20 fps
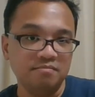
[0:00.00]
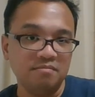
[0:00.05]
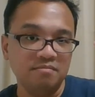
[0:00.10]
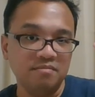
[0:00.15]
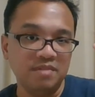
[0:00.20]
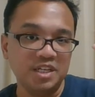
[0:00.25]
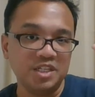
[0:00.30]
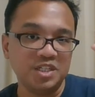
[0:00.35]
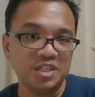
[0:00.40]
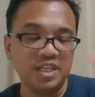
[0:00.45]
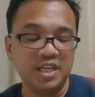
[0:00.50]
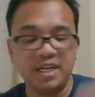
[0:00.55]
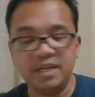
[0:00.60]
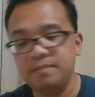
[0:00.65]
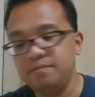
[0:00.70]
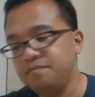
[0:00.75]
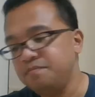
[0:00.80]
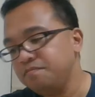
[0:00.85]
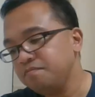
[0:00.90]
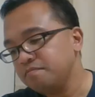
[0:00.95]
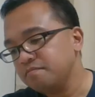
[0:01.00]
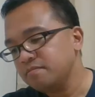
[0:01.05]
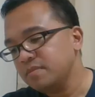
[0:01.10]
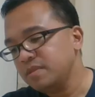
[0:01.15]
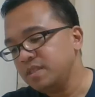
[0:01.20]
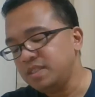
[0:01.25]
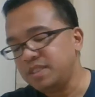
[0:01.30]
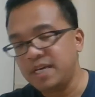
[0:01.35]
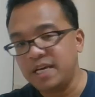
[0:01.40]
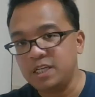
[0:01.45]
This thin,
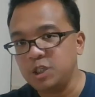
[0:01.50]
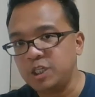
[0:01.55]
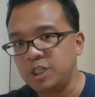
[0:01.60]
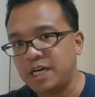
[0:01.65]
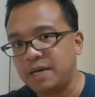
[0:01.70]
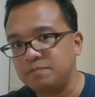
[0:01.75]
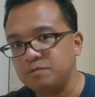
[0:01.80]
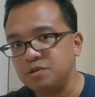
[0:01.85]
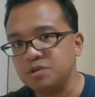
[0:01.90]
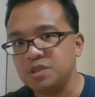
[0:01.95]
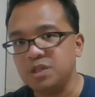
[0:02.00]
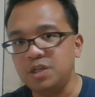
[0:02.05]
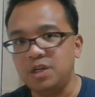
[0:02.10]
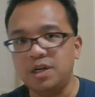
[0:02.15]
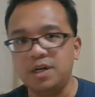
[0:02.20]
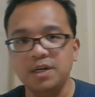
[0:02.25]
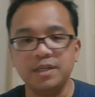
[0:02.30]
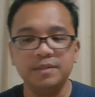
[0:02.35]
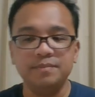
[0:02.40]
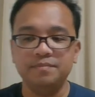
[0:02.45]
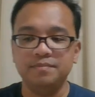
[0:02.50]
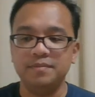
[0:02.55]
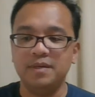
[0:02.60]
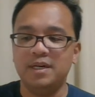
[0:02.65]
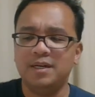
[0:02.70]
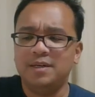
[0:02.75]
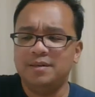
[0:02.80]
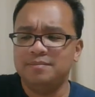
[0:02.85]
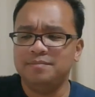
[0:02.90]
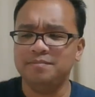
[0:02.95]
10 chapters long.
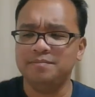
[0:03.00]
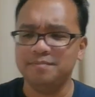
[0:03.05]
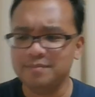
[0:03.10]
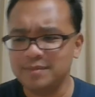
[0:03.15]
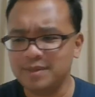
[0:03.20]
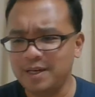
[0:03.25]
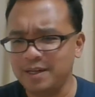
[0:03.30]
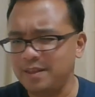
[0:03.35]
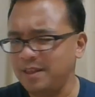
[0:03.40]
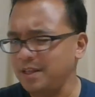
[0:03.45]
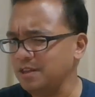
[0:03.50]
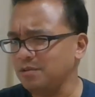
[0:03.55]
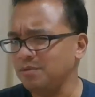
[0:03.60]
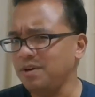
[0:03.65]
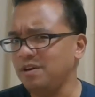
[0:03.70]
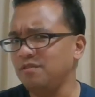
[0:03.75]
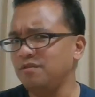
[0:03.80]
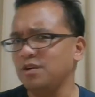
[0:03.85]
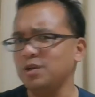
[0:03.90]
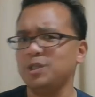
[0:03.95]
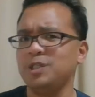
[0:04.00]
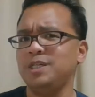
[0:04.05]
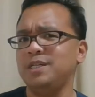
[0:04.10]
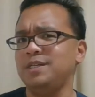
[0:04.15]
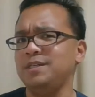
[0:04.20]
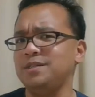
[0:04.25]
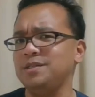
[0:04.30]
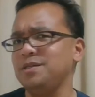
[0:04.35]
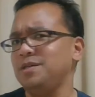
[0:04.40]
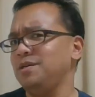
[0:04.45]
I think the real version
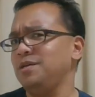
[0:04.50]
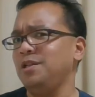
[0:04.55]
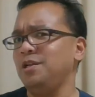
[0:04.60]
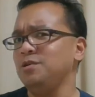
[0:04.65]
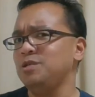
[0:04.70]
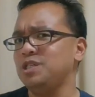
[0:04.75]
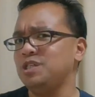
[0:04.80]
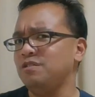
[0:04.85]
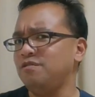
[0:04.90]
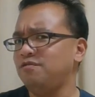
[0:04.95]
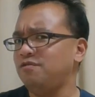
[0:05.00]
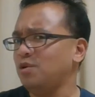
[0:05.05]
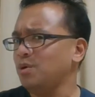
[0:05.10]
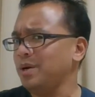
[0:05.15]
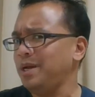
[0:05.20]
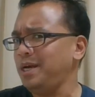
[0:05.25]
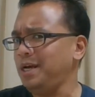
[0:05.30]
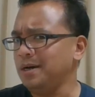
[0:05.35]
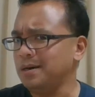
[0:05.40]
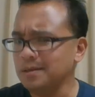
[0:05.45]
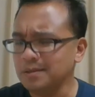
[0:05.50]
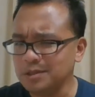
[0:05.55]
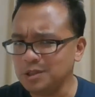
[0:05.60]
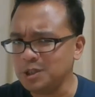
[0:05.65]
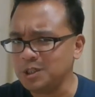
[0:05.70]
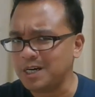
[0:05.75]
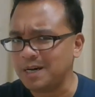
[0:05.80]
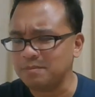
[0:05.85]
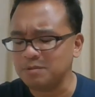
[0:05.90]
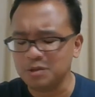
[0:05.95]
is close to 40
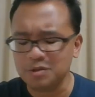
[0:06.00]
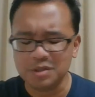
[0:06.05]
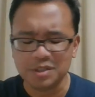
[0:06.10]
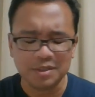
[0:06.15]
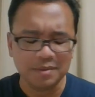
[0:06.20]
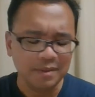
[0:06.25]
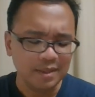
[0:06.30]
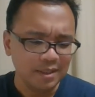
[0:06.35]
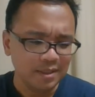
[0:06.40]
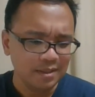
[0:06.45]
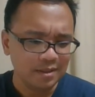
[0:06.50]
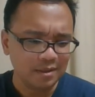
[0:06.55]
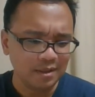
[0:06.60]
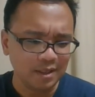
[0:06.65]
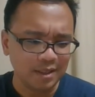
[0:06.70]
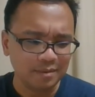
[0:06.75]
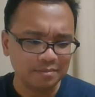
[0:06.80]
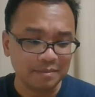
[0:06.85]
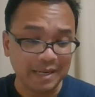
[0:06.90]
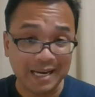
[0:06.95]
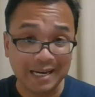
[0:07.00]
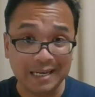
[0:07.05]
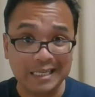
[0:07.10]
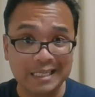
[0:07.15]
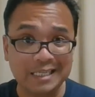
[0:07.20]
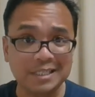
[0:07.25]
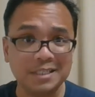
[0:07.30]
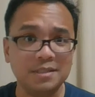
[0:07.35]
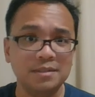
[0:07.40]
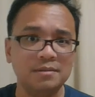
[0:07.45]
chapters, at
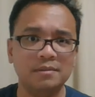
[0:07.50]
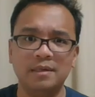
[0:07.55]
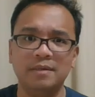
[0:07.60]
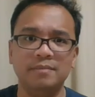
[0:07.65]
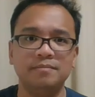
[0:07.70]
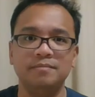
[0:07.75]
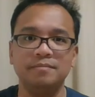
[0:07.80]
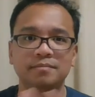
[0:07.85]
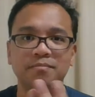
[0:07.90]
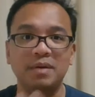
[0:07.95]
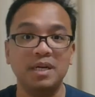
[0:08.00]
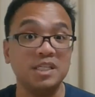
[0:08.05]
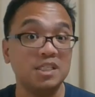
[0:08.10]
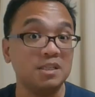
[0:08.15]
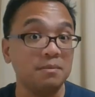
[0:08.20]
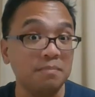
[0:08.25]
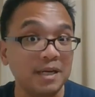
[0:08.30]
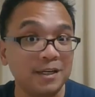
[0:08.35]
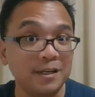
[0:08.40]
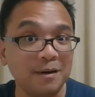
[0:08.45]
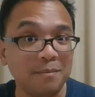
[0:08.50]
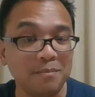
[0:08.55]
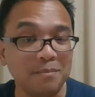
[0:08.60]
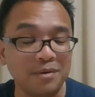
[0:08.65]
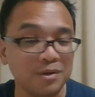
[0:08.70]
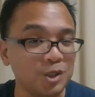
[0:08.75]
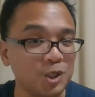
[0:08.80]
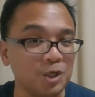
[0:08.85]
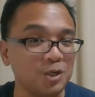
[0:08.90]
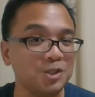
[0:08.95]
least, but it's a big number.
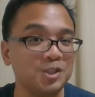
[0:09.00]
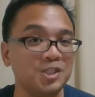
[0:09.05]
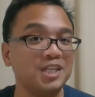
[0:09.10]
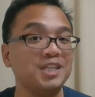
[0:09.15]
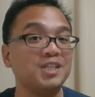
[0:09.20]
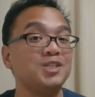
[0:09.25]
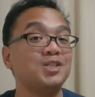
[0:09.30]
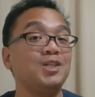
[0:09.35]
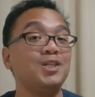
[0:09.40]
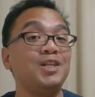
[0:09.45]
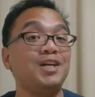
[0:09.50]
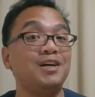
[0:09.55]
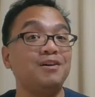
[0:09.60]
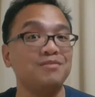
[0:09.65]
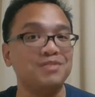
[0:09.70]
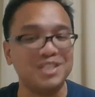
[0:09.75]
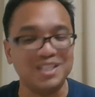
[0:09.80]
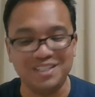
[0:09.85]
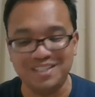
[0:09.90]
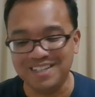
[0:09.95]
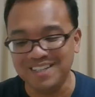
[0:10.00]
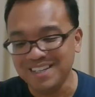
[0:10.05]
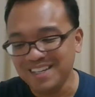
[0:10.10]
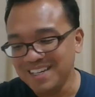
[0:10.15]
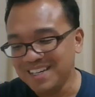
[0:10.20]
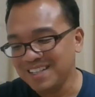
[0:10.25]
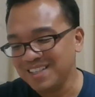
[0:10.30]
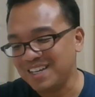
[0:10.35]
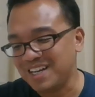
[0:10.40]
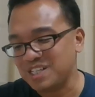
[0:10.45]
Charles Dickens loves
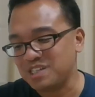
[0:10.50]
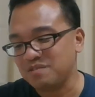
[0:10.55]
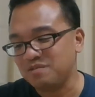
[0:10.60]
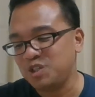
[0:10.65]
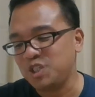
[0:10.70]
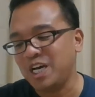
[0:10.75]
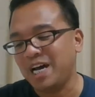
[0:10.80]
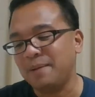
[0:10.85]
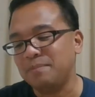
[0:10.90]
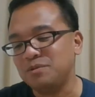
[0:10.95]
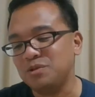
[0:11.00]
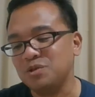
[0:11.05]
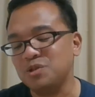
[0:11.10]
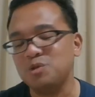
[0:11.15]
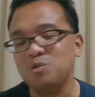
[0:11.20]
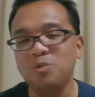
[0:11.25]
lots of chapters.